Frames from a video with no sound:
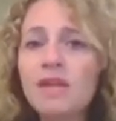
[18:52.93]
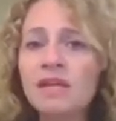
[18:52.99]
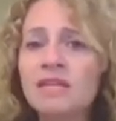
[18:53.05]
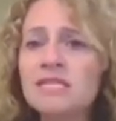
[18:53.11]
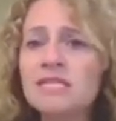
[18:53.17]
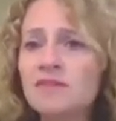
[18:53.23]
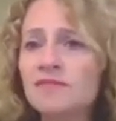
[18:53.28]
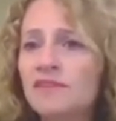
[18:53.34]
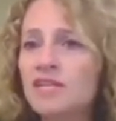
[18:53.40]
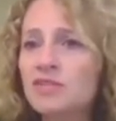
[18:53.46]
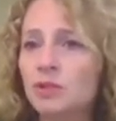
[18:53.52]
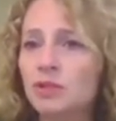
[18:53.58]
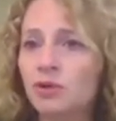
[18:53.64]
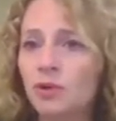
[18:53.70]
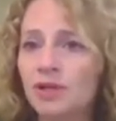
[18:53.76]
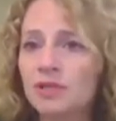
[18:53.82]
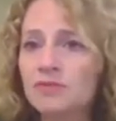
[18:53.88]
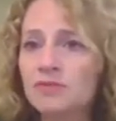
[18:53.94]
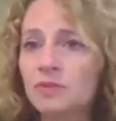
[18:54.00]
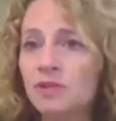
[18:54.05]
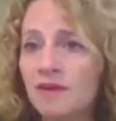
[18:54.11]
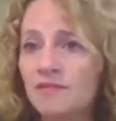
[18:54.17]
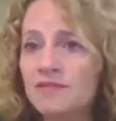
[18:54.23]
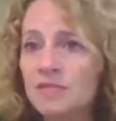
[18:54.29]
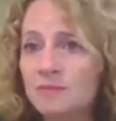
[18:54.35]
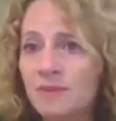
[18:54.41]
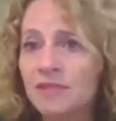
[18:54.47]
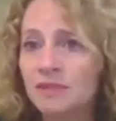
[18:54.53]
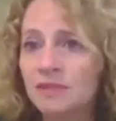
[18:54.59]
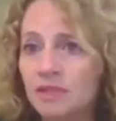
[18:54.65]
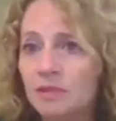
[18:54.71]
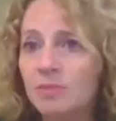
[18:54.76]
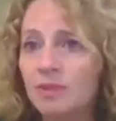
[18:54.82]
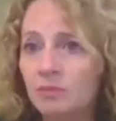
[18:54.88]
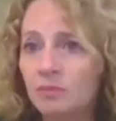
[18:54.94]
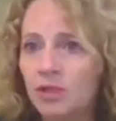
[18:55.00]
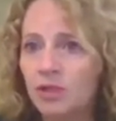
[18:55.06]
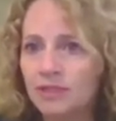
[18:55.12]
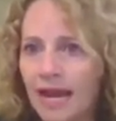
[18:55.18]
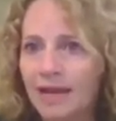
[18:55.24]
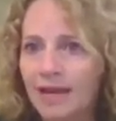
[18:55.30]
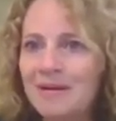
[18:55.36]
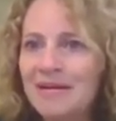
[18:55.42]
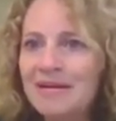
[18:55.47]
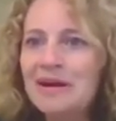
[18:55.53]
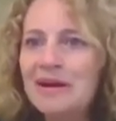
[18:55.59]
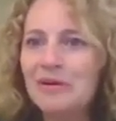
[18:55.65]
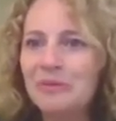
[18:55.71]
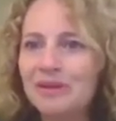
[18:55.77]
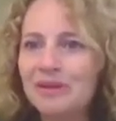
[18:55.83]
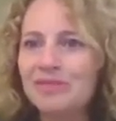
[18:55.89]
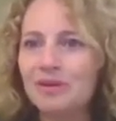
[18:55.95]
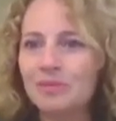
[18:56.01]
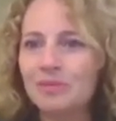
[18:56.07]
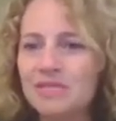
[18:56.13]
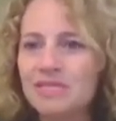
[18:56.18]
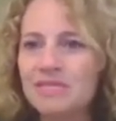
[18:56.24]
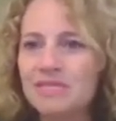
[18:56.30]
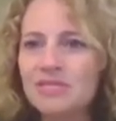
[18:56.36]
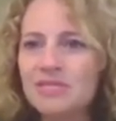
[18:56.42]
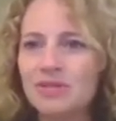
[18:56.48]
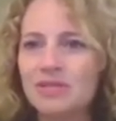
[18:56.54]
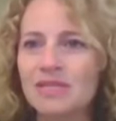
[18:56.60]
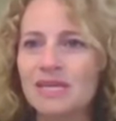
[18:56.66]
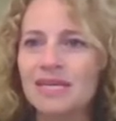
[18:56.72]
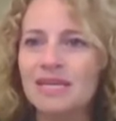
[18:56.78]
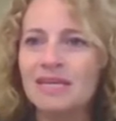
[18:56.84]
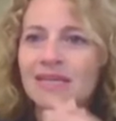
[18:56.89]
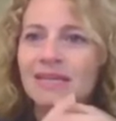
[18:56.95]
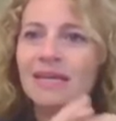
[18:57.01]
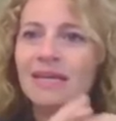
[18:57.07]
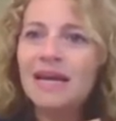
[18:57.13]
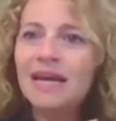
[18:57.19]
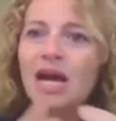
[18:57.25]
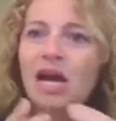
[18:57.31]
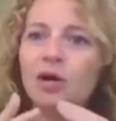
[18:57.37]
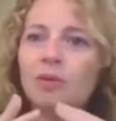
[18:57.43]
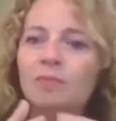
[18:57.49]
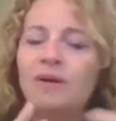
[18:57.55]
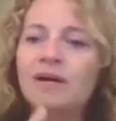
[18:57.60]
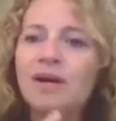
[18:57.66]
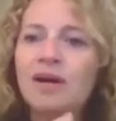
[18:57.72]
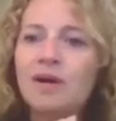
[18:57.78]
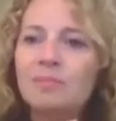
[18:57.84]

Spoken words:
This is a phase where lawyers would love to spend a little bit more time with their business so that they can help